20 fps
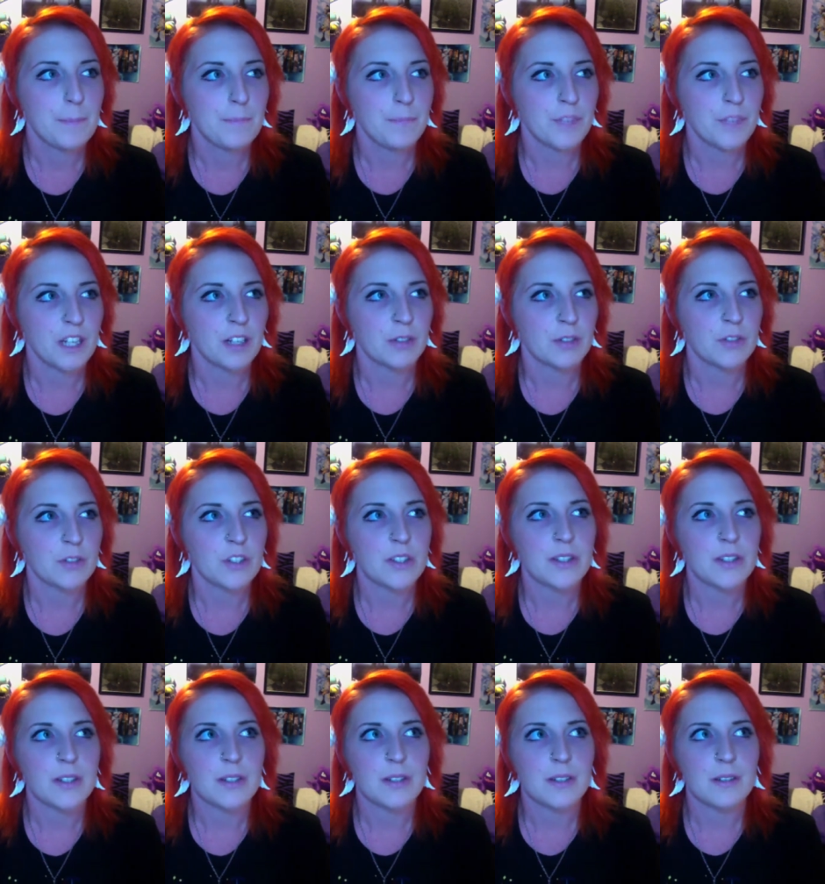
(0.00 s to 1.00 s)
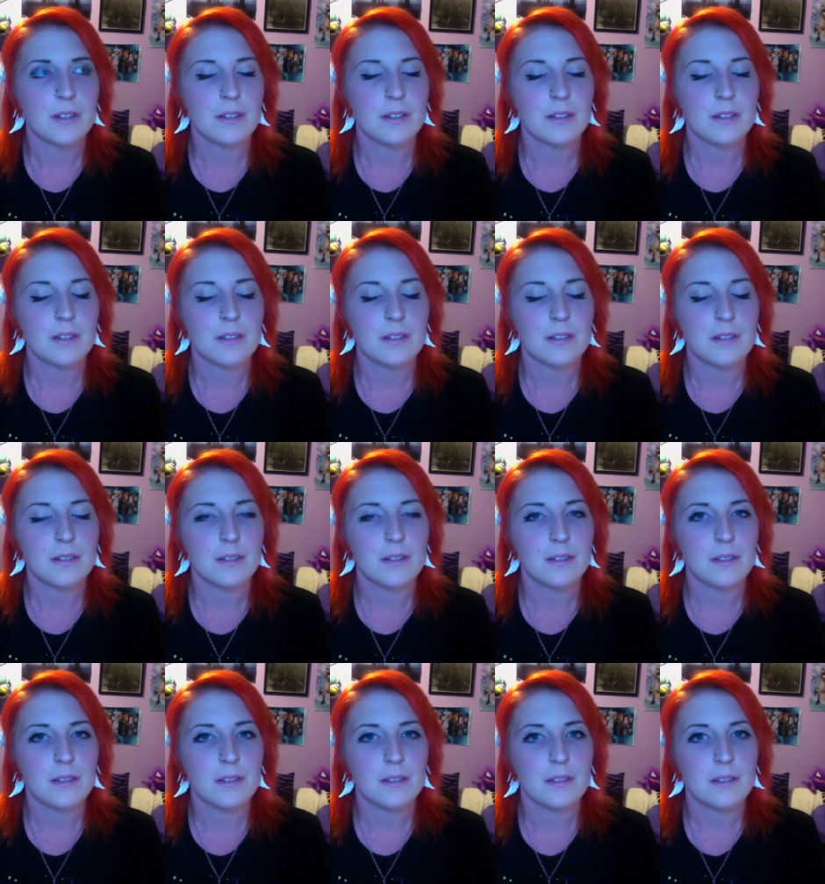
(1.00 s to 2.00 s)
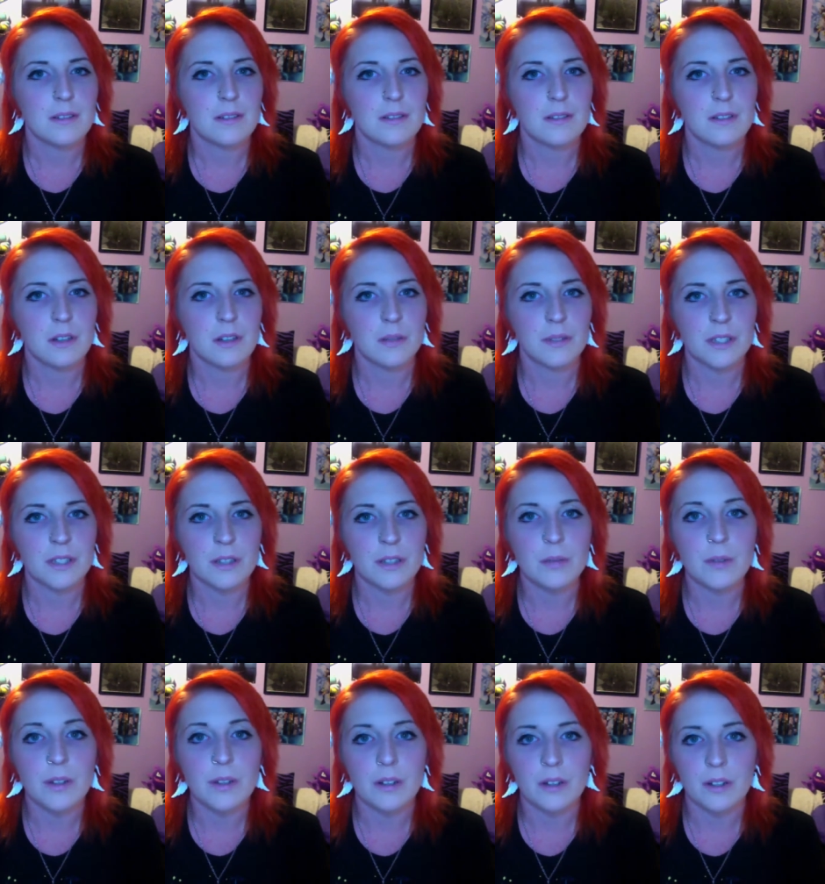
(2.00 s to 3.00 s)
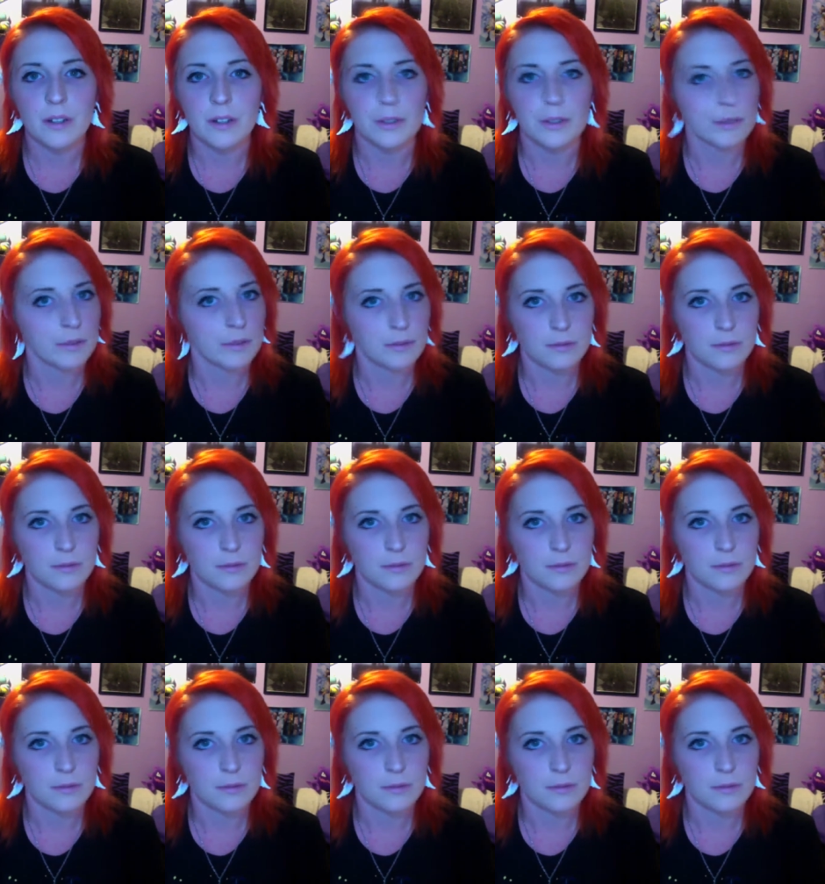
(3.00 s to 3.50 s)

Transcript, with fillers: you know, just don't deal with it on your own.